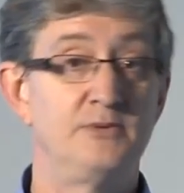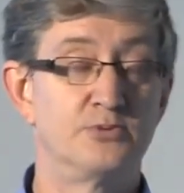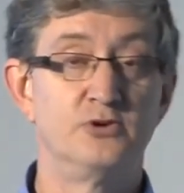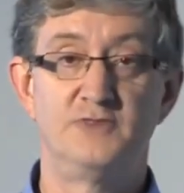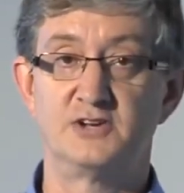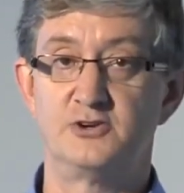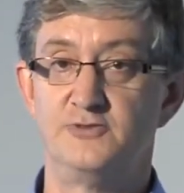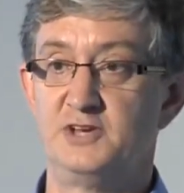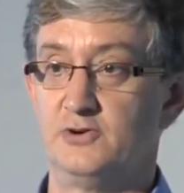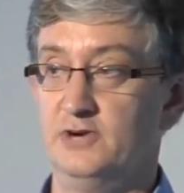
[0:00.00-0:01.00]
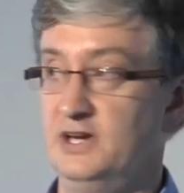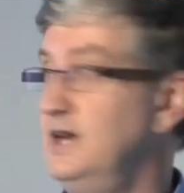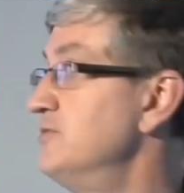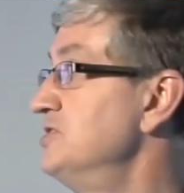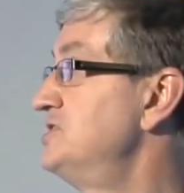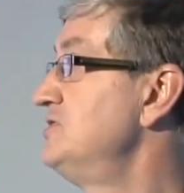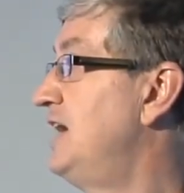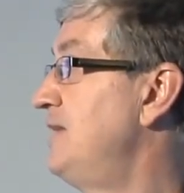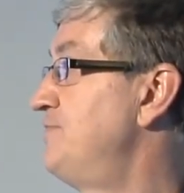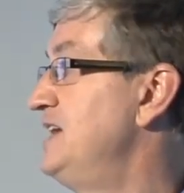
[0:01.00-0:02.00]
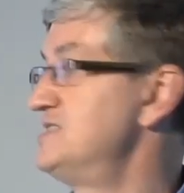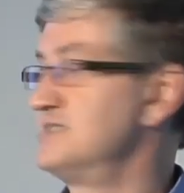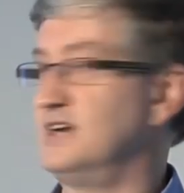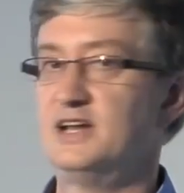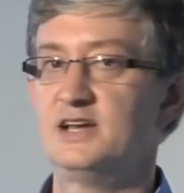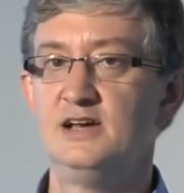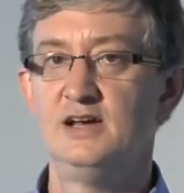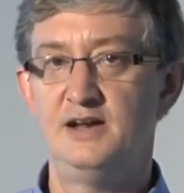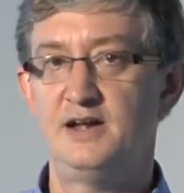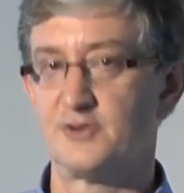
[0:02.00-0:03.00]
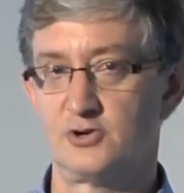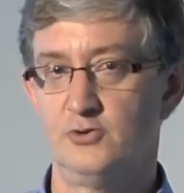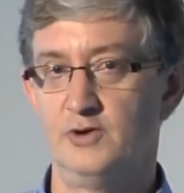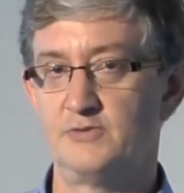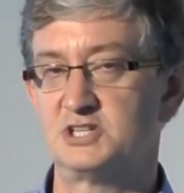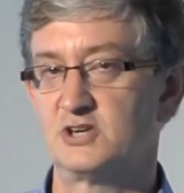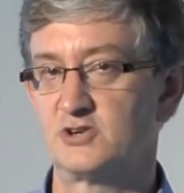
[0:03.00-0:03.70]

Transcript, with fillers: improve on GoofyCoin, and we'll do that by designing another coin, which